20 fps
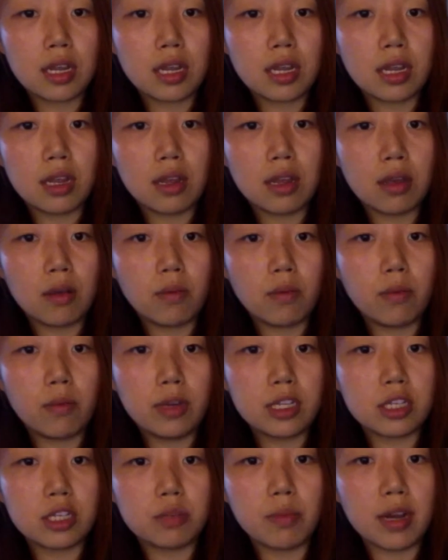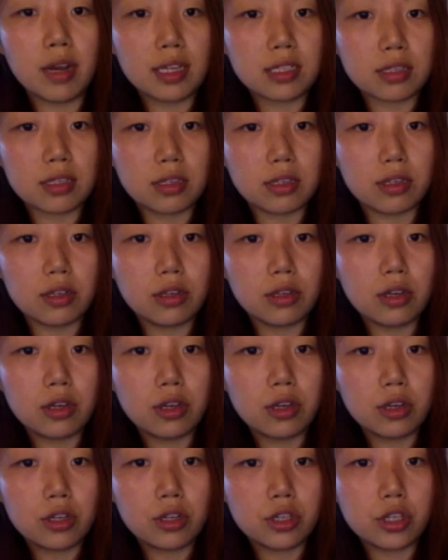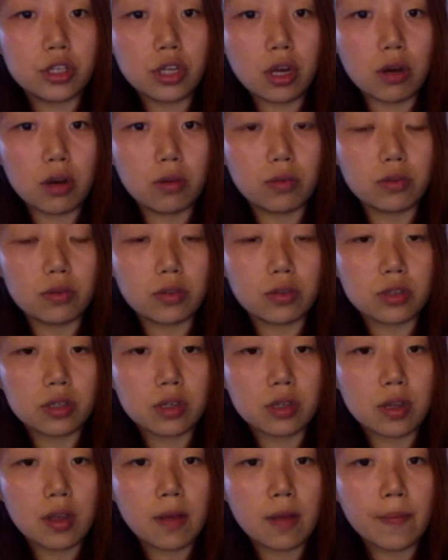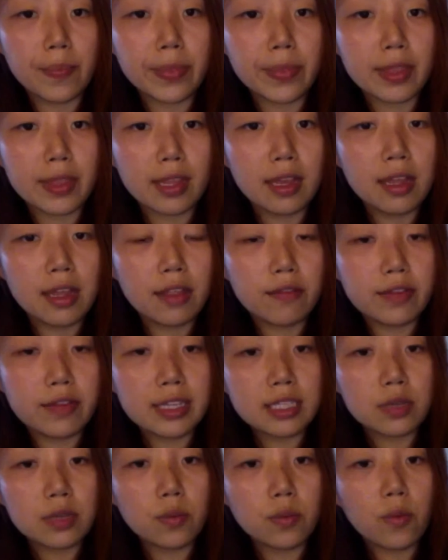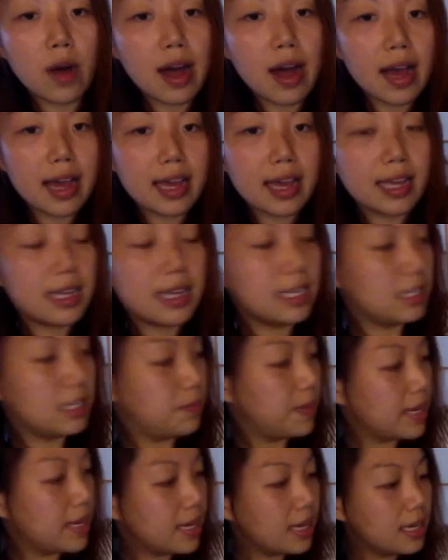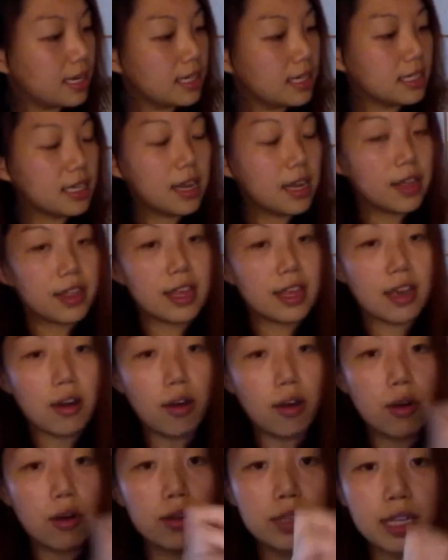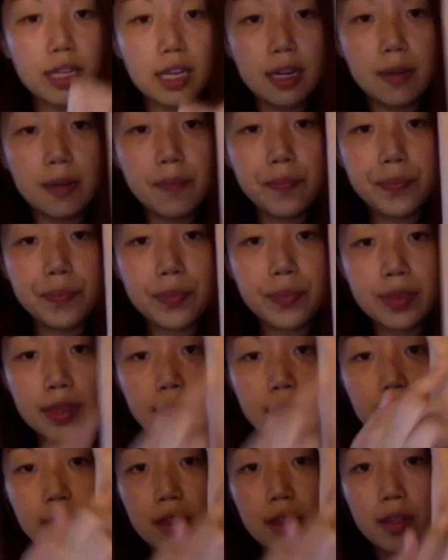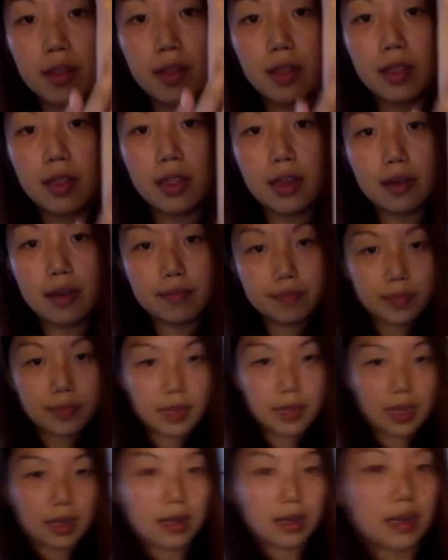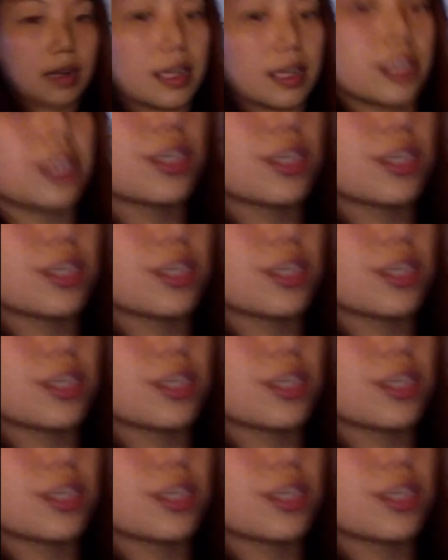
which muscle shows. The reason why is because the ulna, I should show you